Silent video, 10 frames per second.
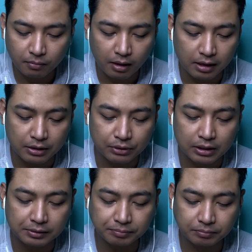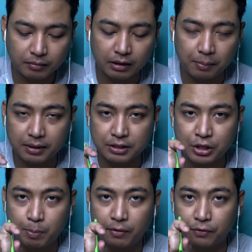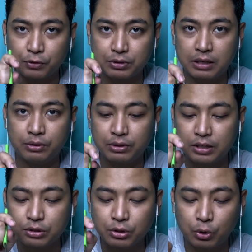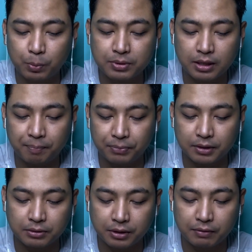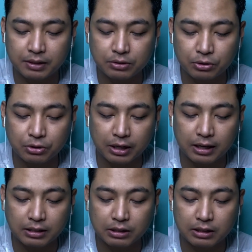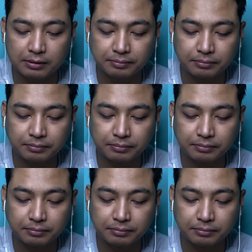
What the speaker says: it really, I mean the shape of the fusilli really scoops up the gravy, so you can actually